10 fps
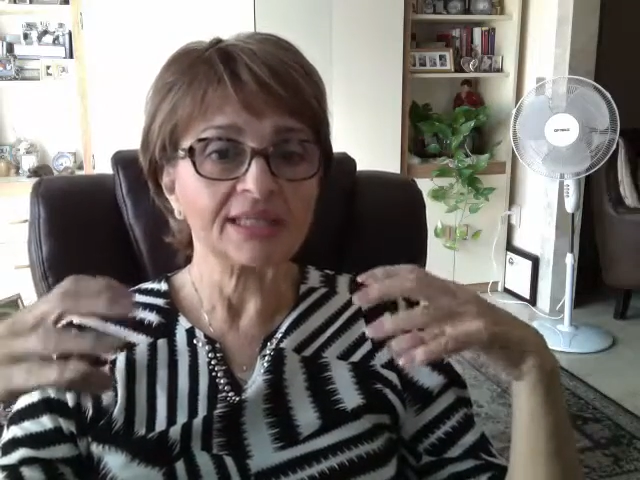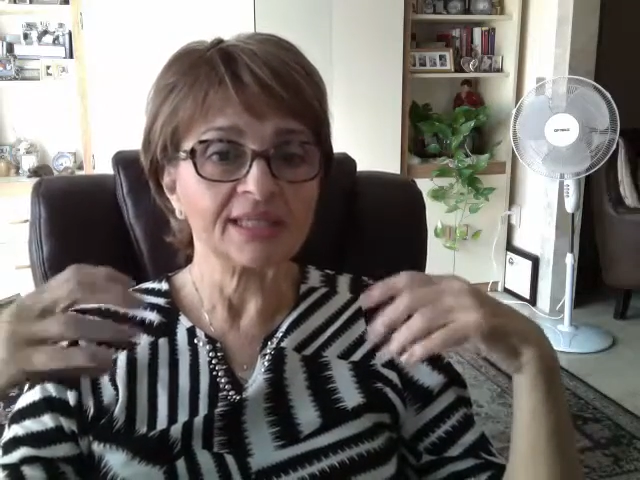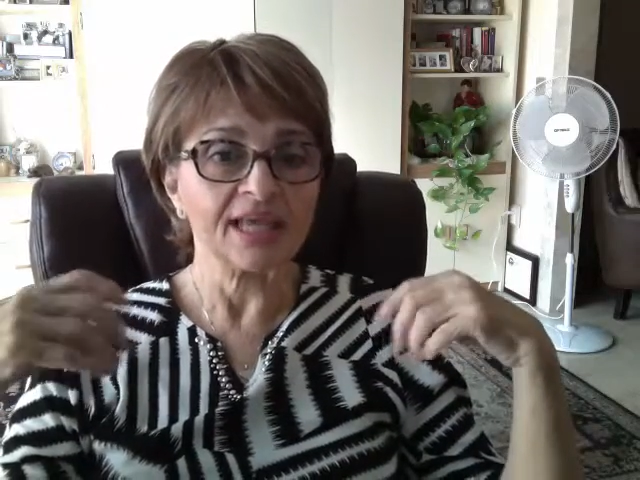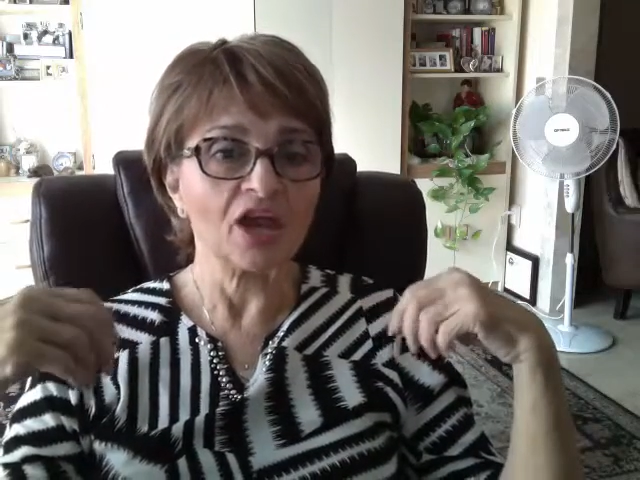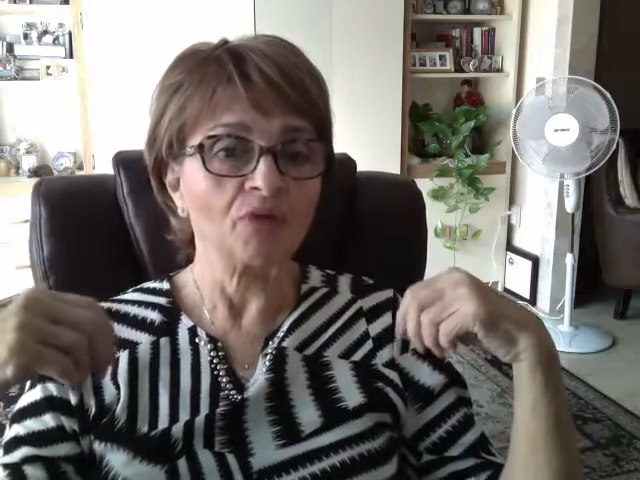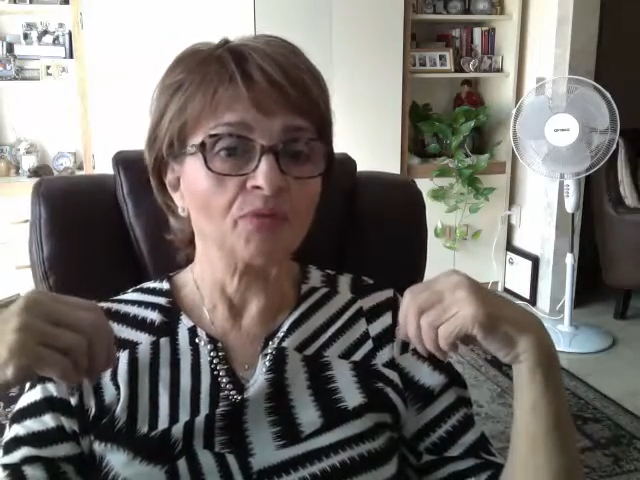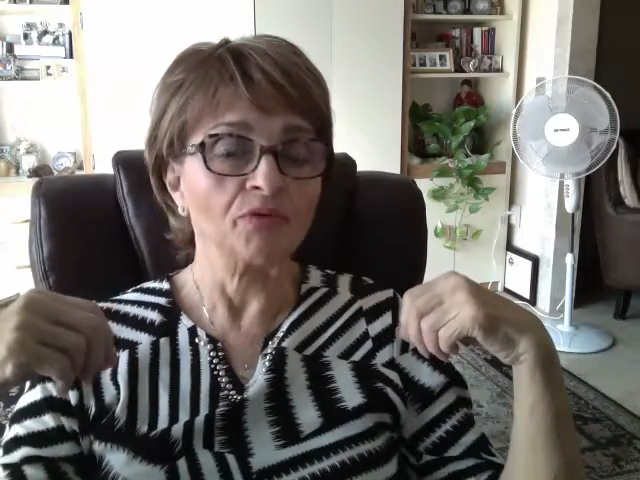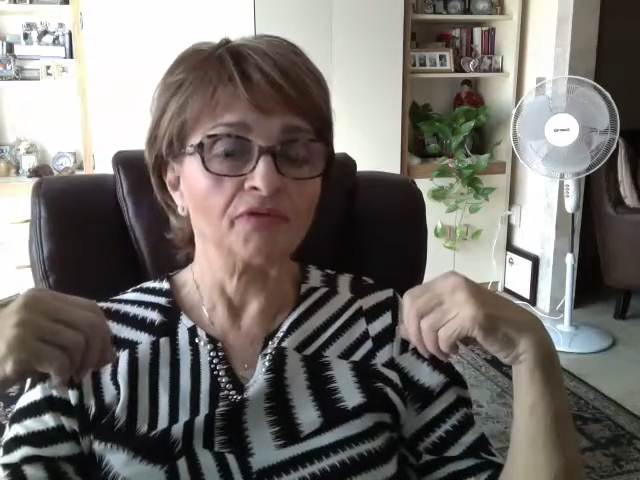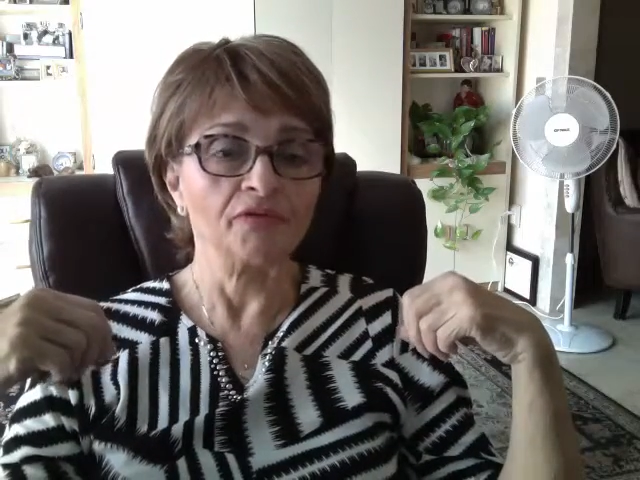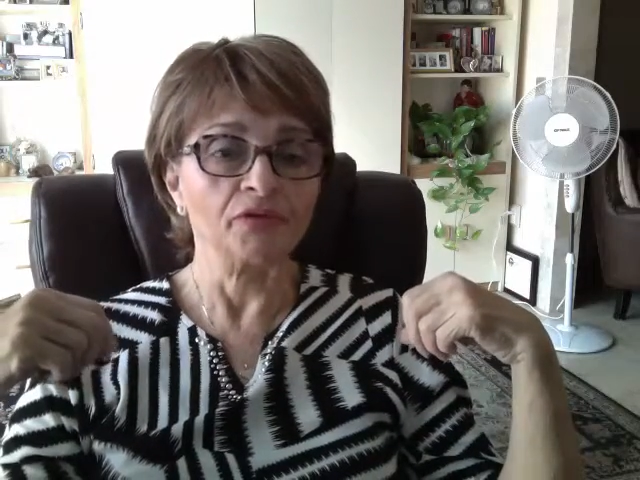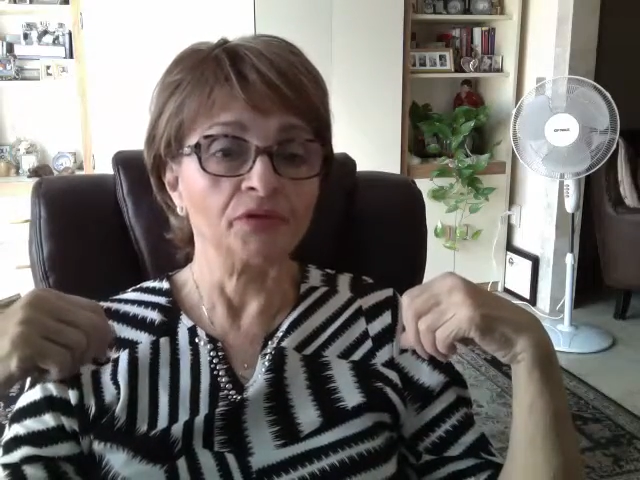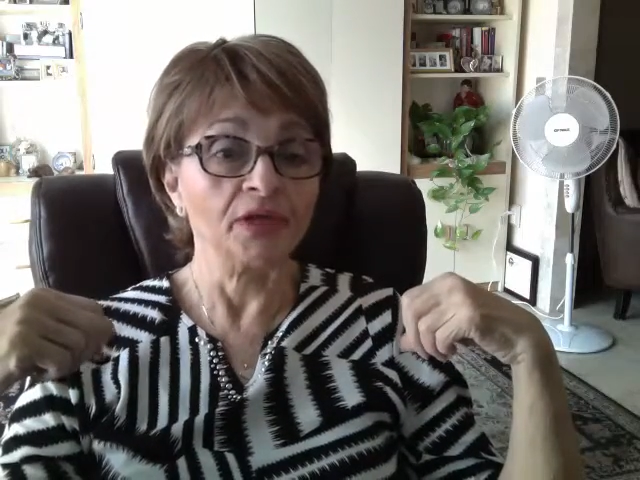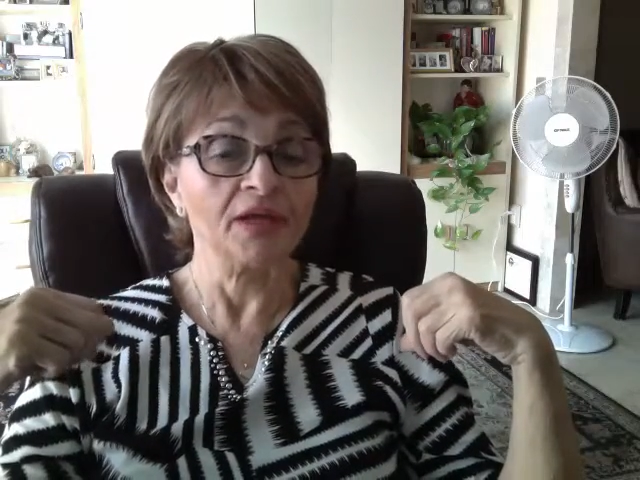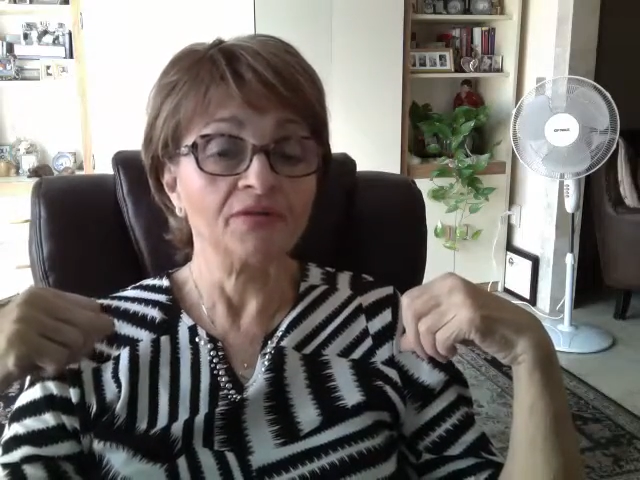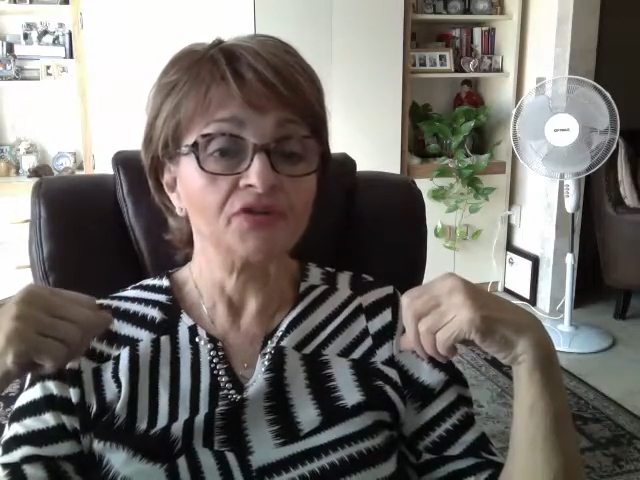desirable food
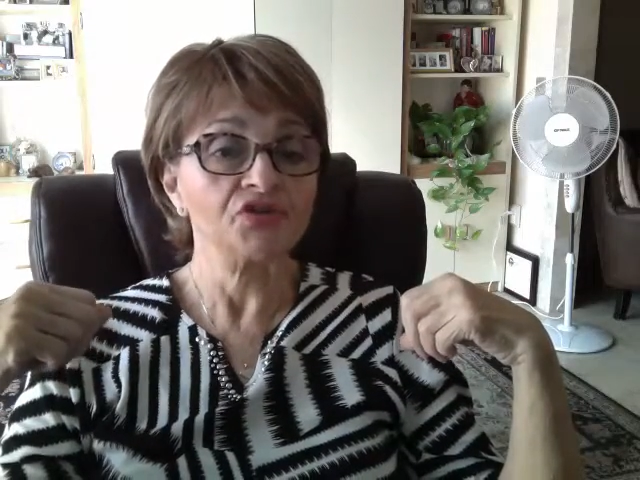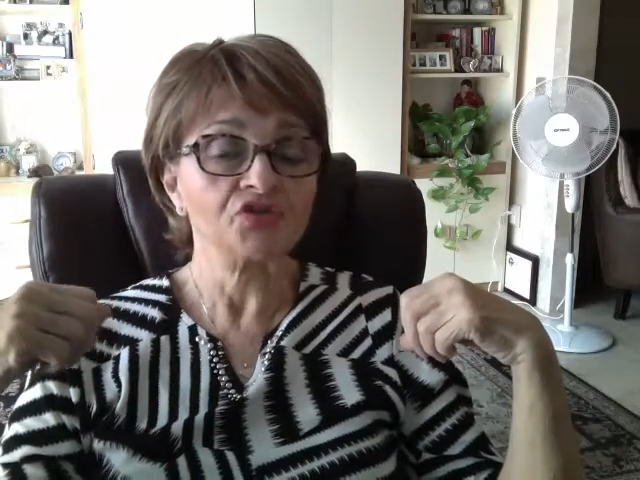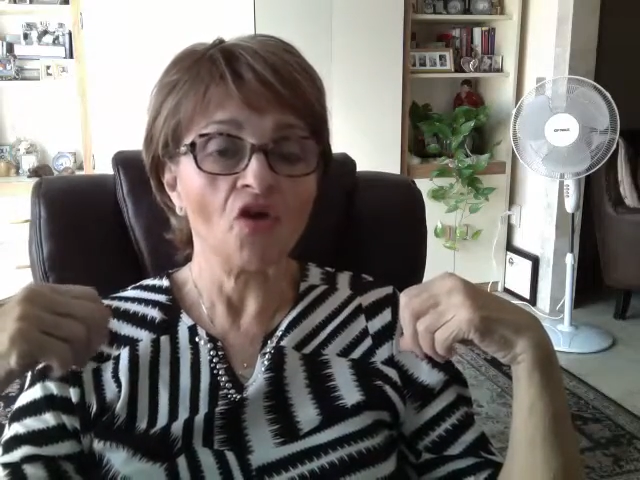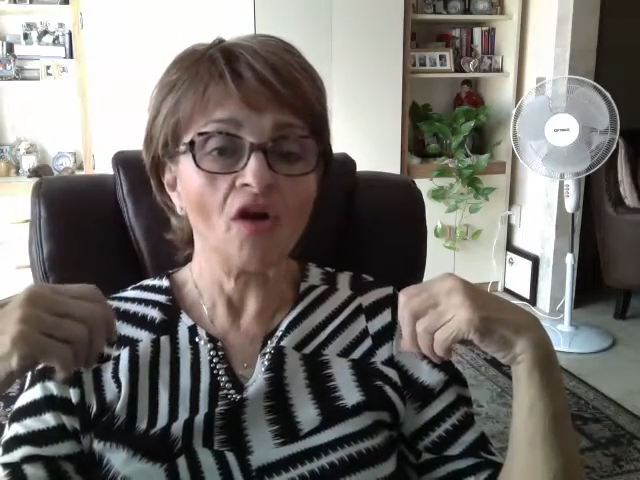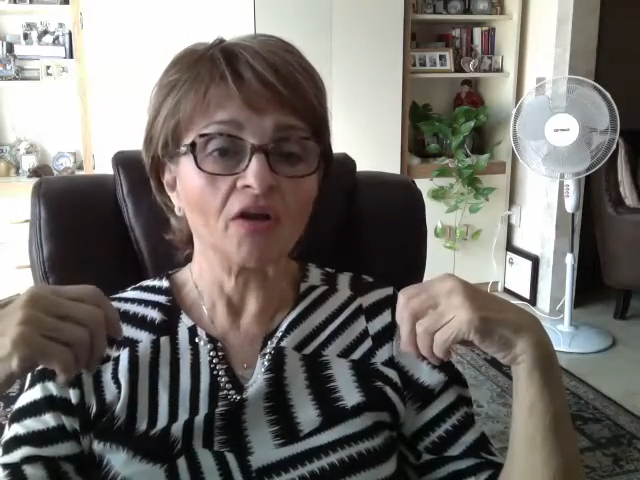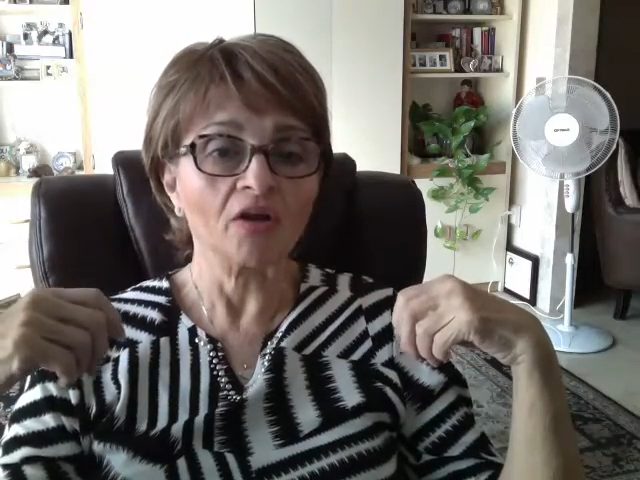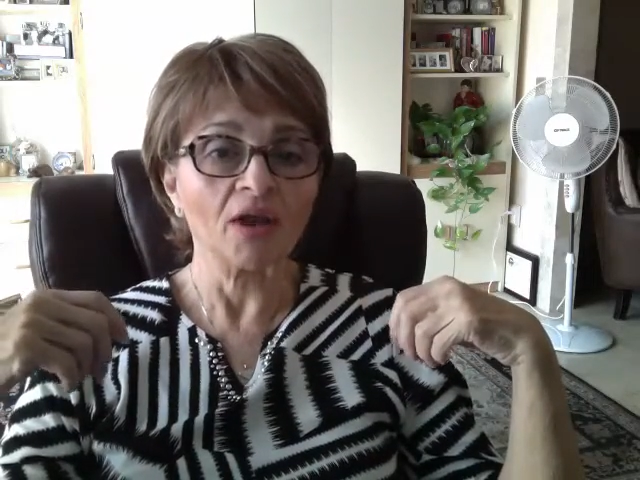even stronger,